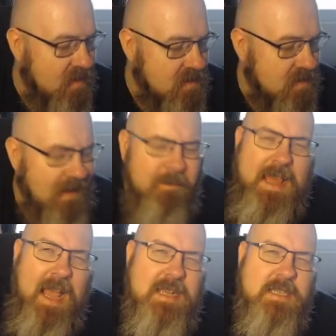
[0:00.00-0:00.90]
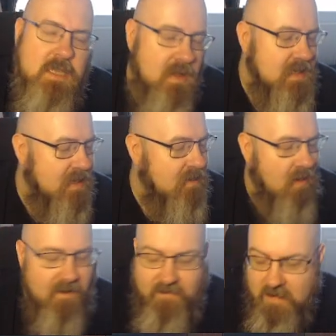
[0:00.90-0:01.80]
applications content on the
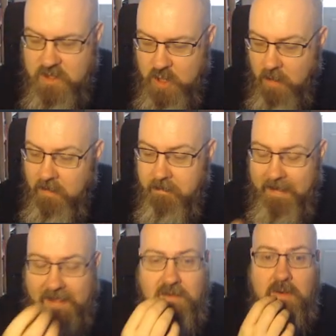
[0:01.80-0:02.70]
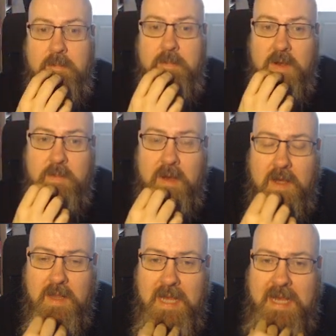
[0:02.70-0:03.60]
right feels so much better on
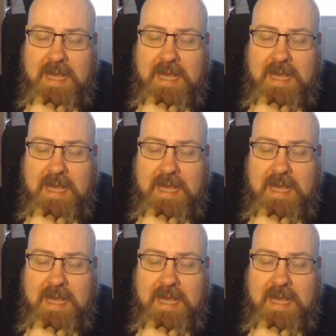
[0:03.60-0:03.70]
mobile.